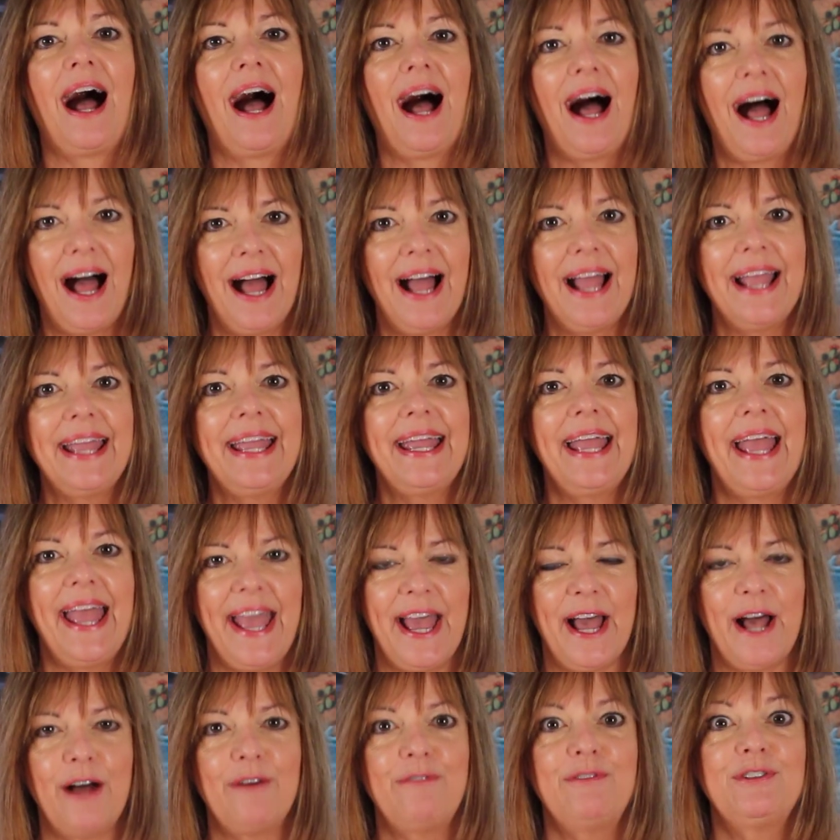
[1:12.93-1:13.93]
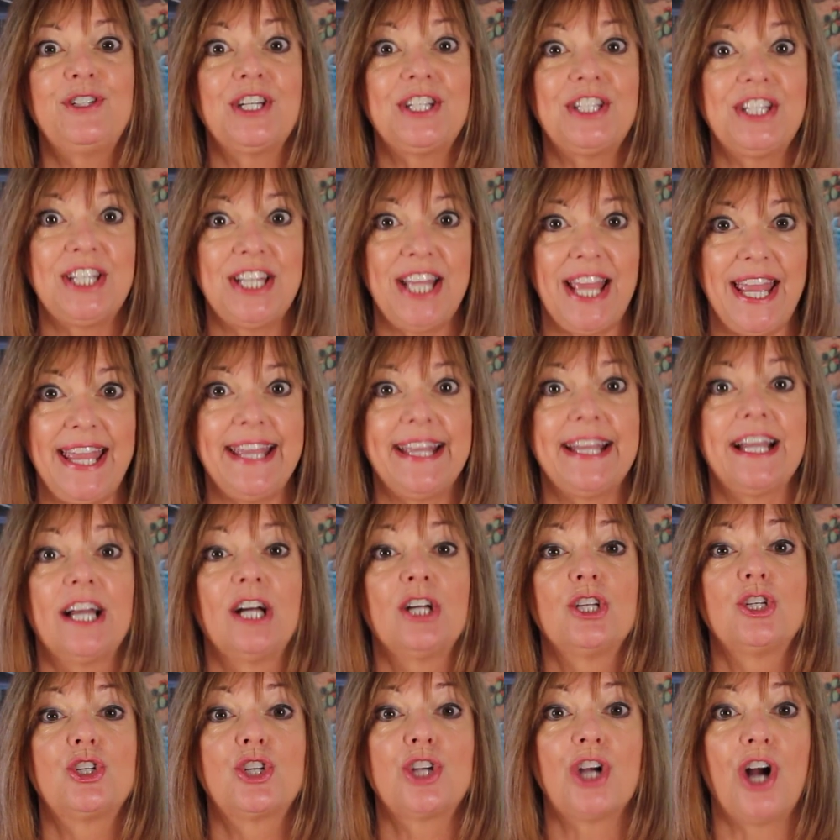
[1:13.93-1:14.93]
I have to
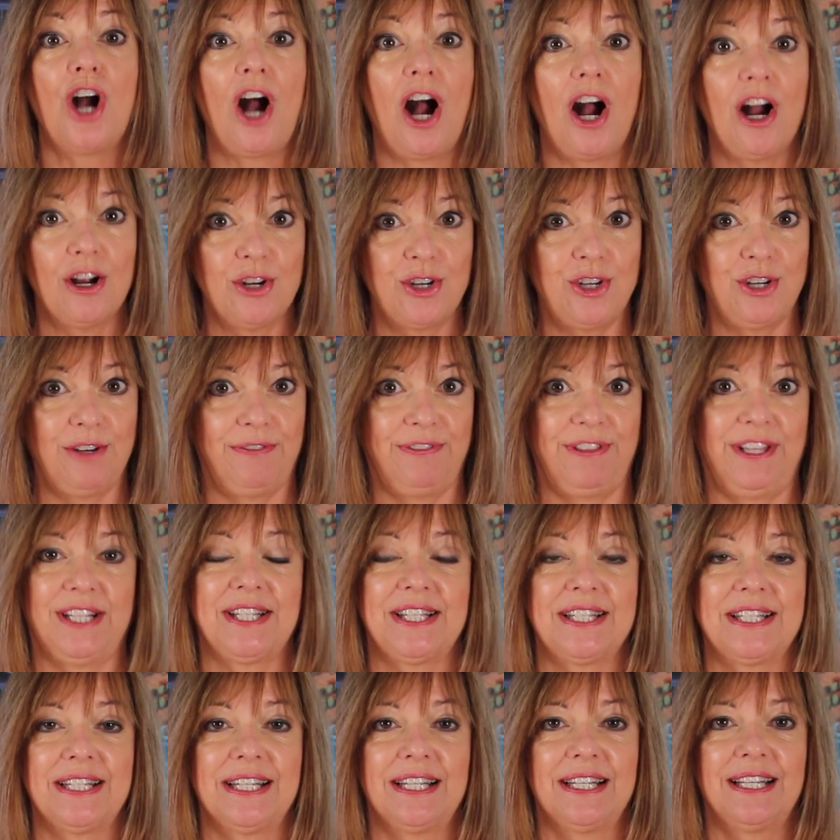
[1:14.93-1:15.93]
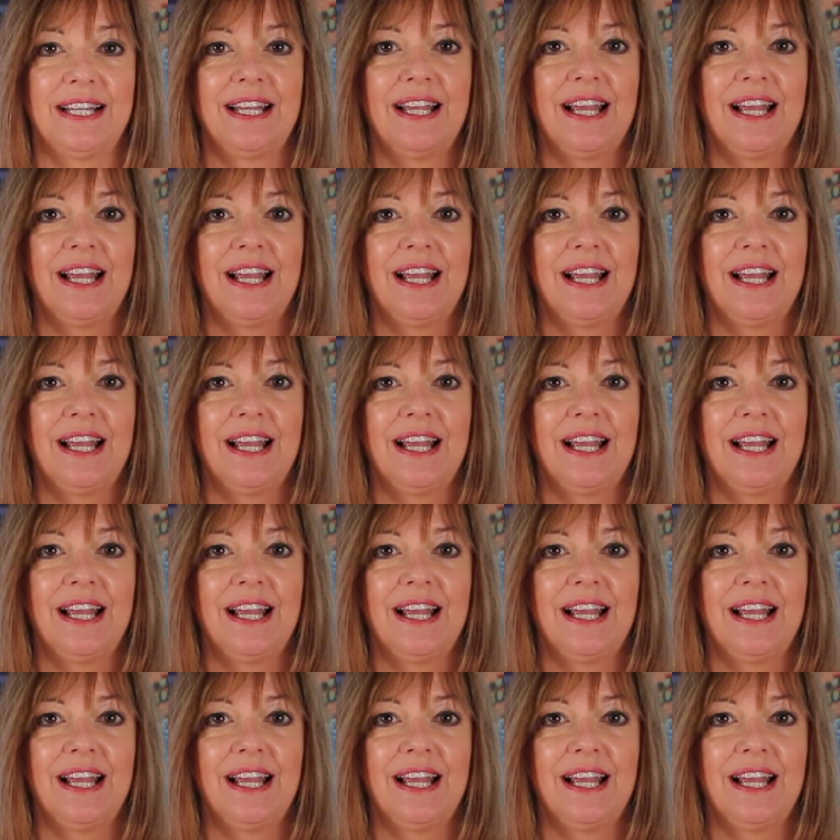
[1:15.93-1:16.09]
take charge of this.